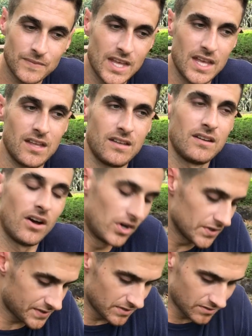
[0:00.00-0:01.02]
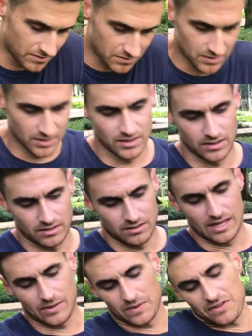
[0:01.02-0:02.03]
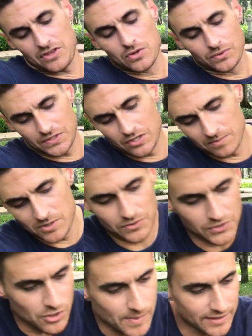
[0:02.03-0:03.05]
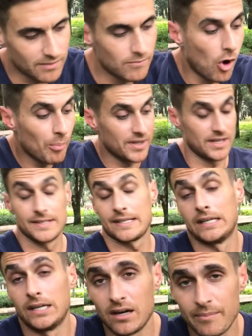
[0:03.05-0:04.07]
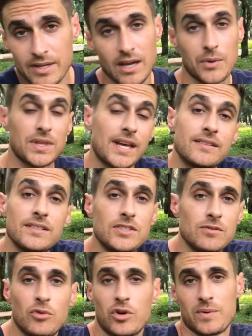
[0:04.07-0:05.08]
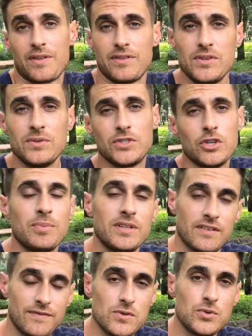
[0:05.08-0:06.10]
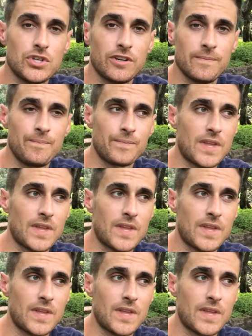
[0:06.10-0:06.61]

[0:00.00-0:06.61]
And also, like with YouTube at the moment is a hobby. I would like to do more with YouTube in the future.